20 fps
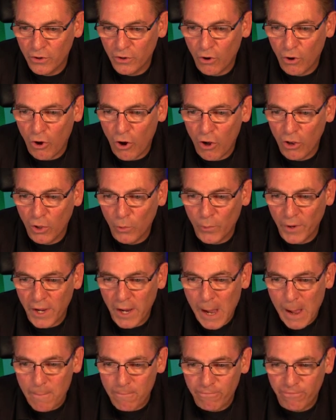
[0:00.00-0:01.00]
it all the
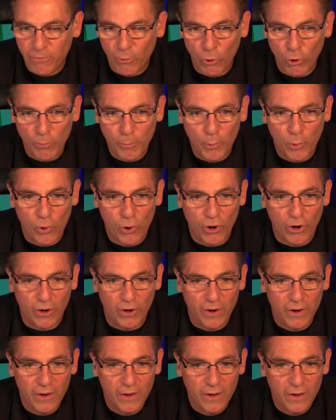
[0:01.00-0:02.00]
way up, full
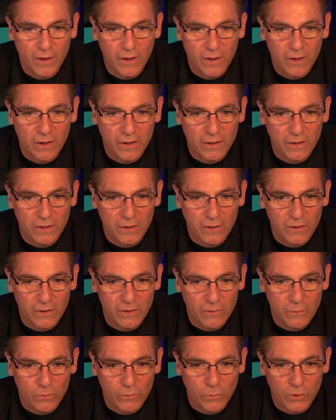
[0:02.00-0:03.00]
bore,
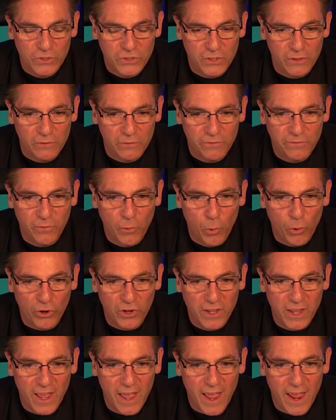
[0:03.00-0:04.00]
which is
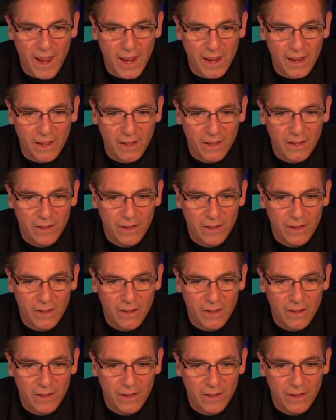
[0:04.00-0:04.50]
4K,